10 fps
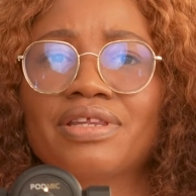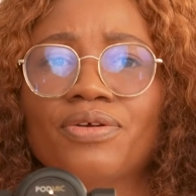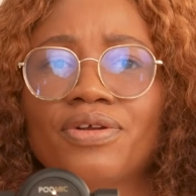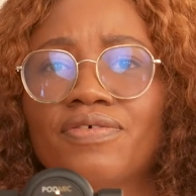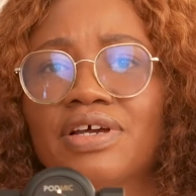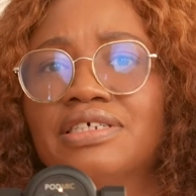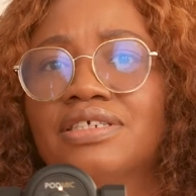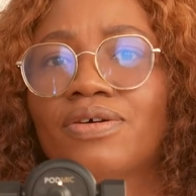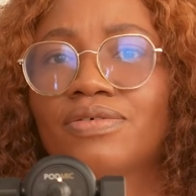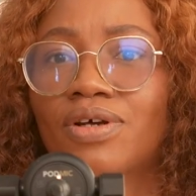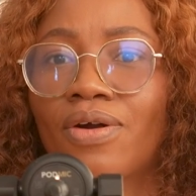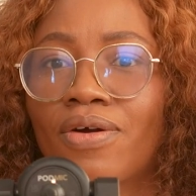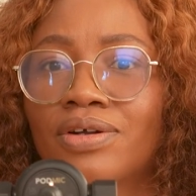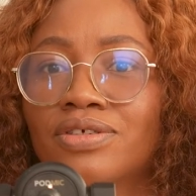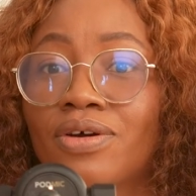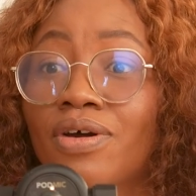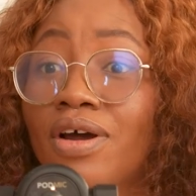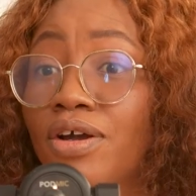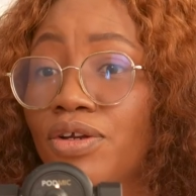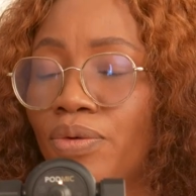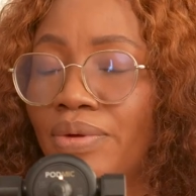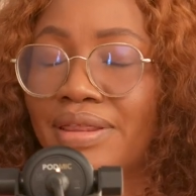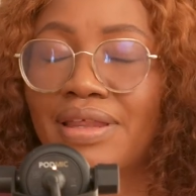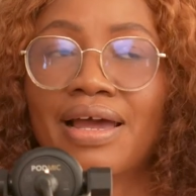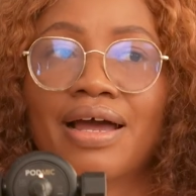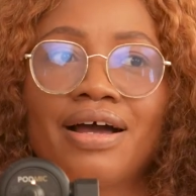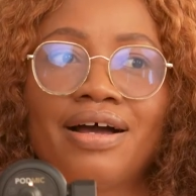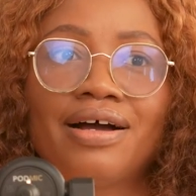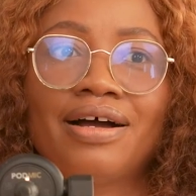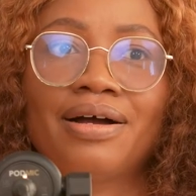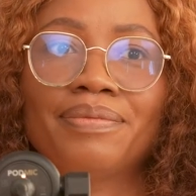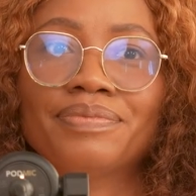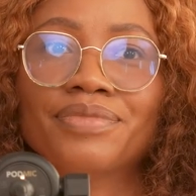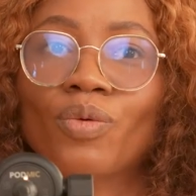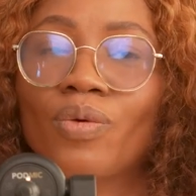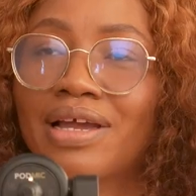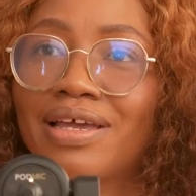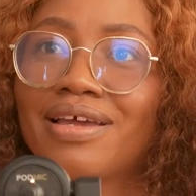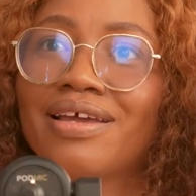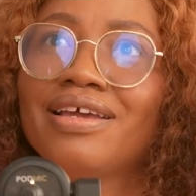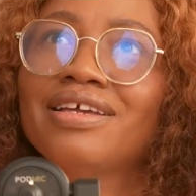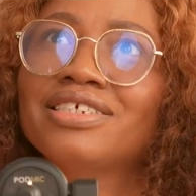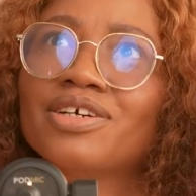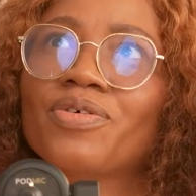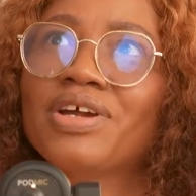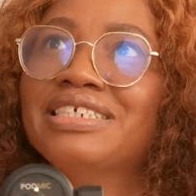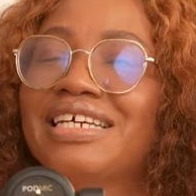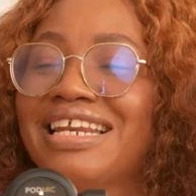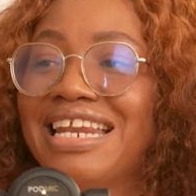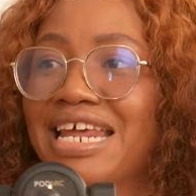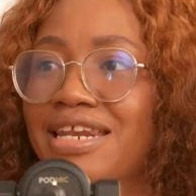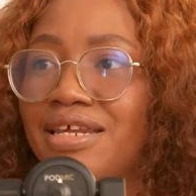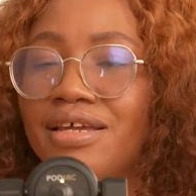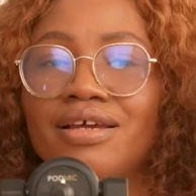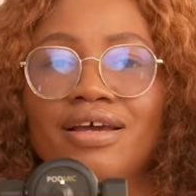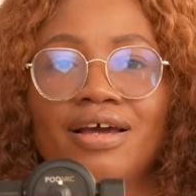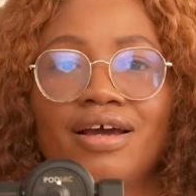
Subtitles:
with the University of Toronto doing their work integrated learning